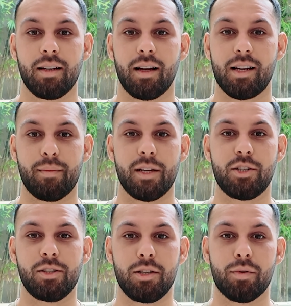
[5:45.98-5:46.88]
Like I
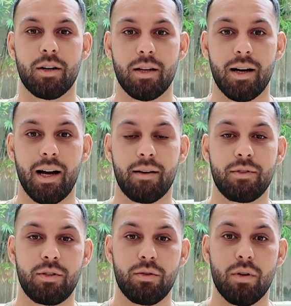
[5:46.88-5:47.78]
mentioned to you earlier, I
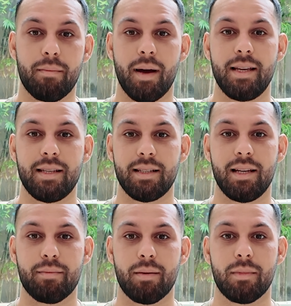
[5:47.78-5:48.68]
have 2 amazing
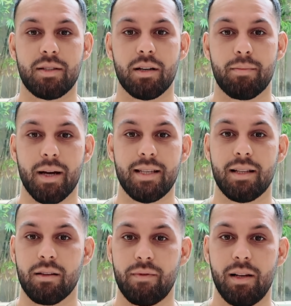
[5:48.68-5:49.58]
team members that are
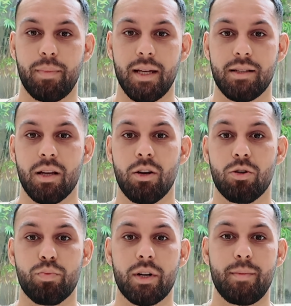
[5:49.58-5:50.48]
based in the Philippines
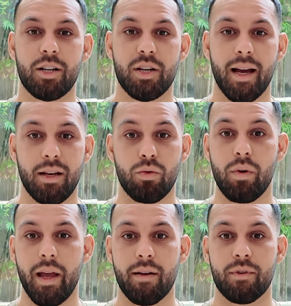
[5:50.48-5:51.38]
who pretty much
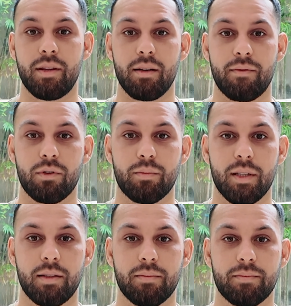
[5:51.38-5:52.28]
handle everything for
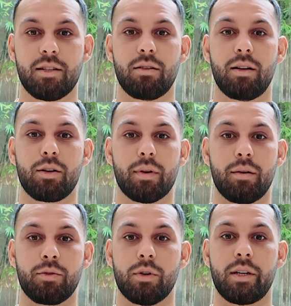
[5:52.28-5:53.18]
me. It's not like when I
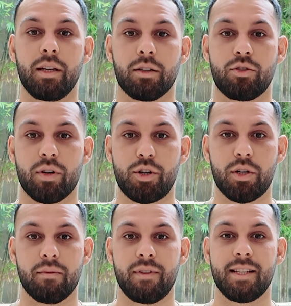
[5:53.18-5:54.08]
was working
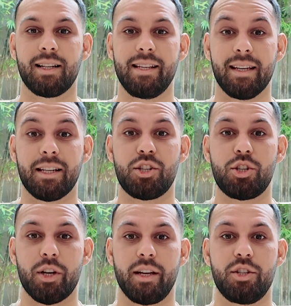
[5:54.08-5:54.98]
construction, physically
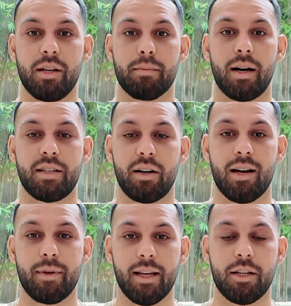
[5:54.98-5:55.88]
exchanging my
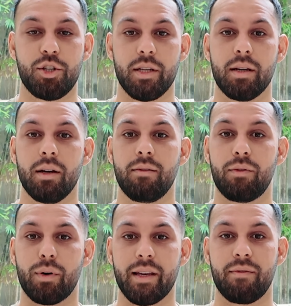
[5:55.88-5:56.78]
time and energy
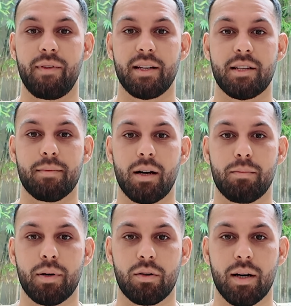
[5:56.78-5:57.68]
for a fixed
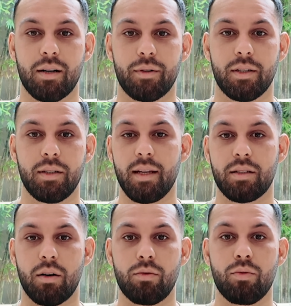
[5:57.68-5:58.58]
amount per hour. Being
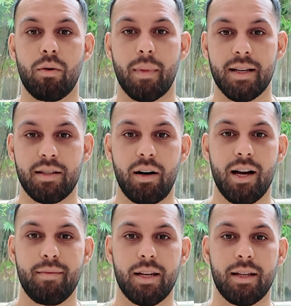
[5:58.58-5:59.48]
told what my
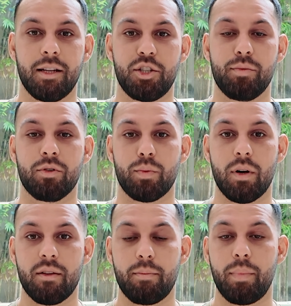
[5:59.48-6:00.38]
time and energy was worth